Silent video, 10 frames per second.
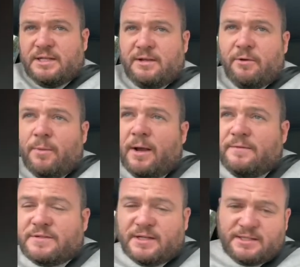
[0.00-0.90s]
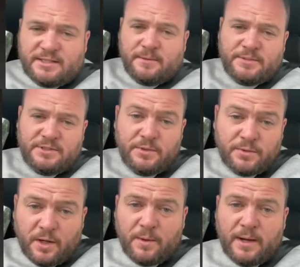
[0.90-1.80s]
there and wait for something to come to you.
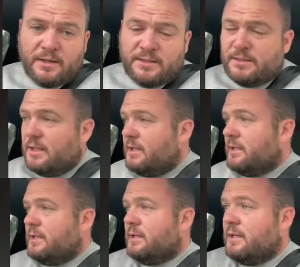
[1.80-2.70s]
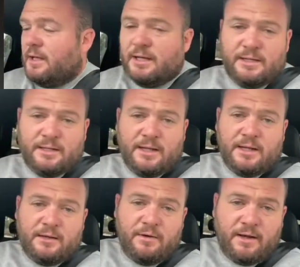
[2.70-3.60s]
Go out and
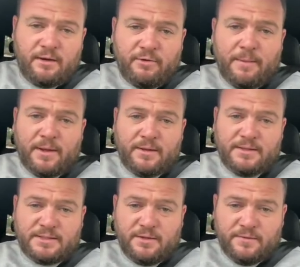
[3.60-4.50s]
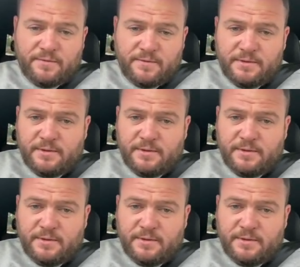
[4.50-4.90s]
grab it yourself.